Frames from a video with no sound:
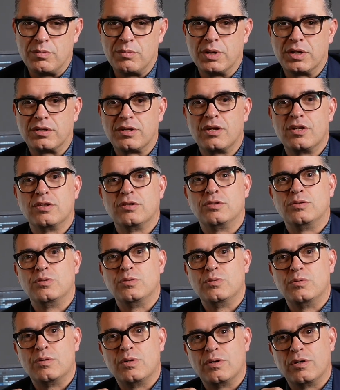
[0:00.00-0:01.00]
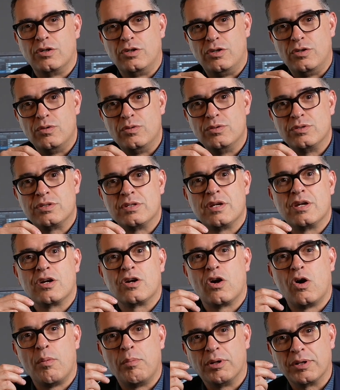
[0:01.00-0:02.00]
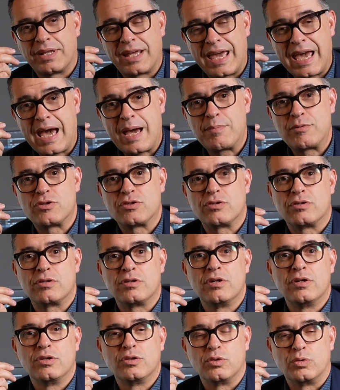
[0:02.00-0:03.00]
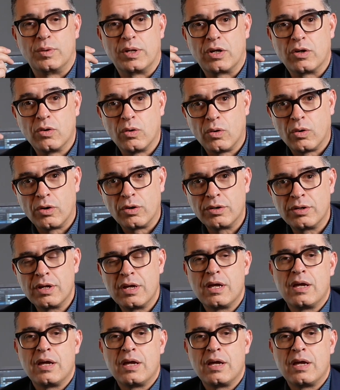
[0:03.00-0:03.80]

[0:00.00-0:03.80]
but to use Cobalt Capture to record,